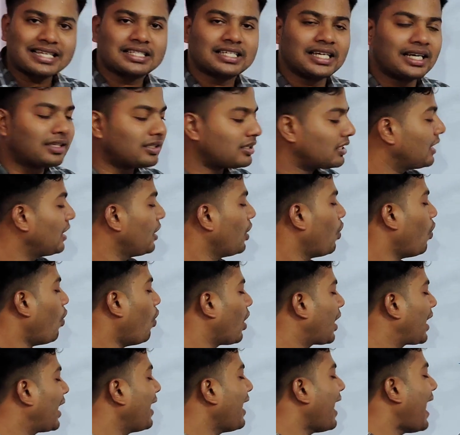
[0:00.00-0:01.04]
agent,
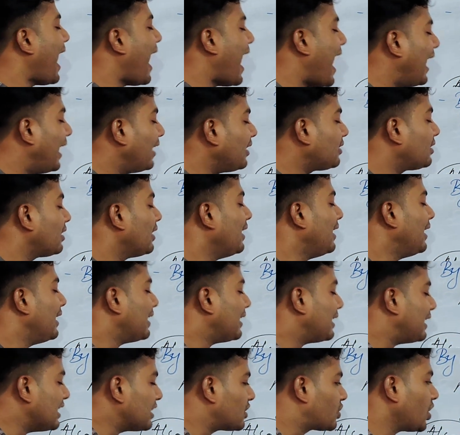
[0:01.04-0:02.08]
okay, and
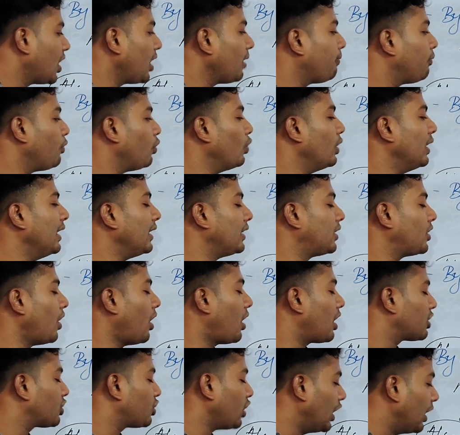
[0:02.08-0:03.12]
dissolve with
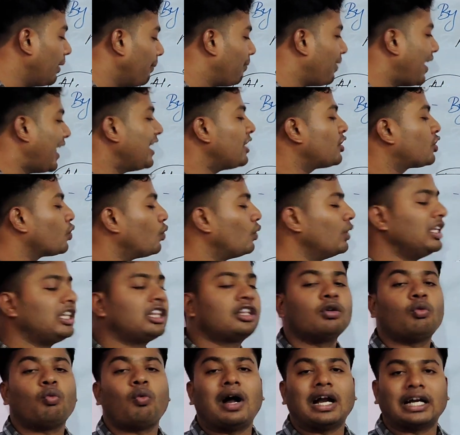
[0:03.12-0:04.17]
or solubilize
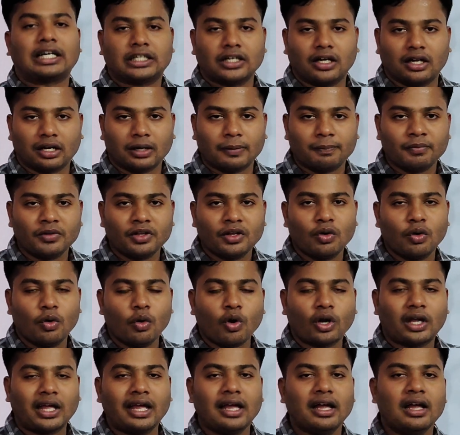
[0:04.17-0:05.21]
with water.
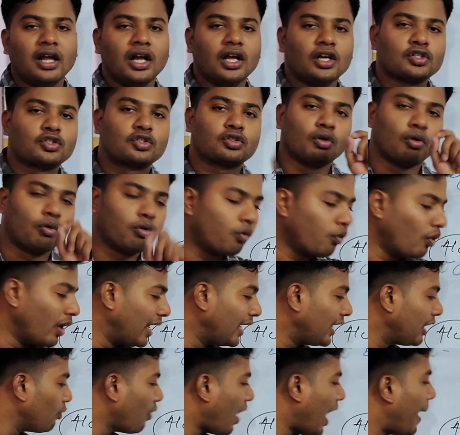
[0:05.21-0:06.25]
Okay, so
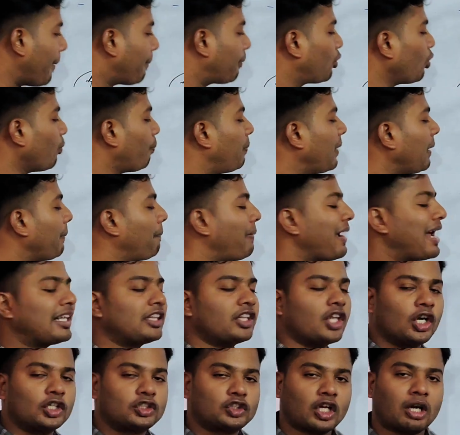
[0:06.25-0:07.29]
when you have to
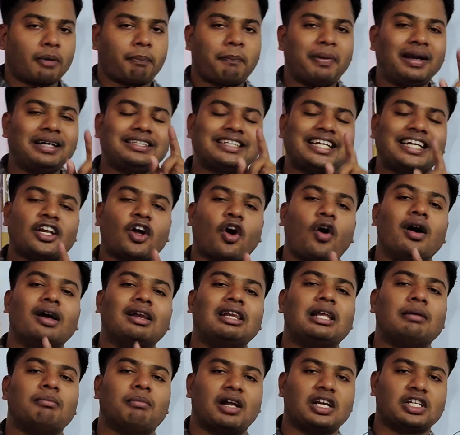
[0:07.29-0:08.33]
prepare the turpentine
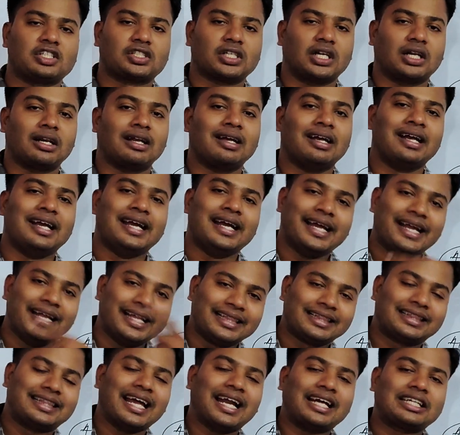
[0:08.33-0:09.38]
oil emulsion,
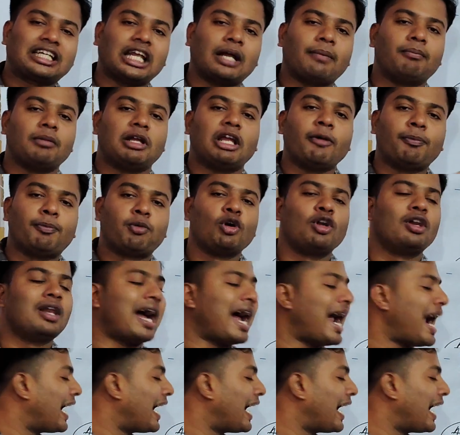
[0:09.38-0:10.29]
in that time if we will